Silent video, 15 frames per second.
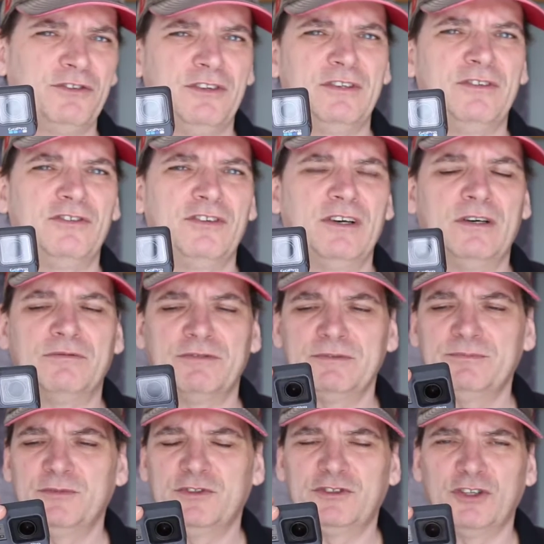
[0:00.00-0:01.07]
it itself,
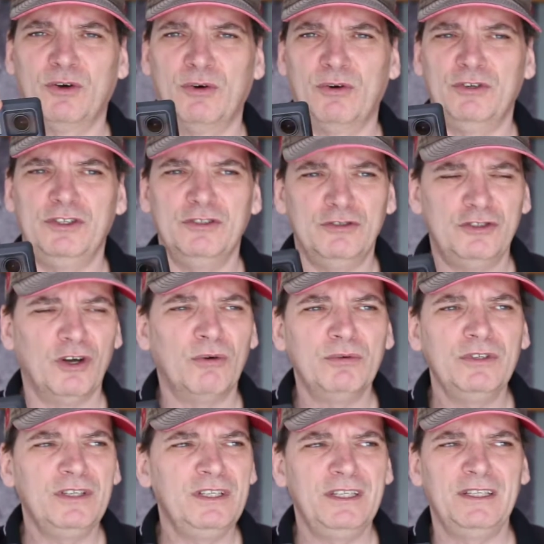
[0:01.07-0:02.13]
so you
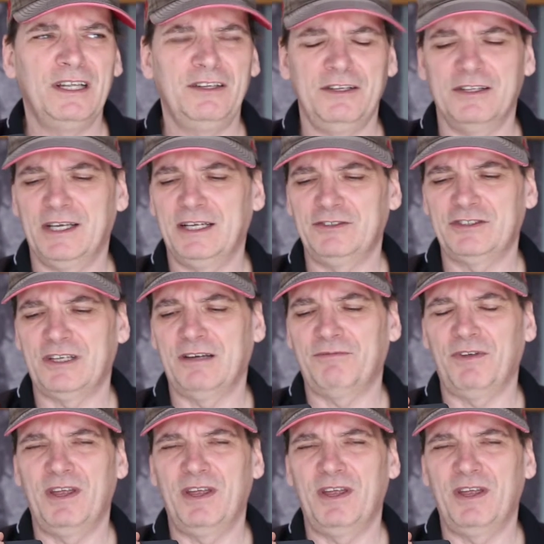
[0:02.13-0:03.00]
don't need any of that stuff,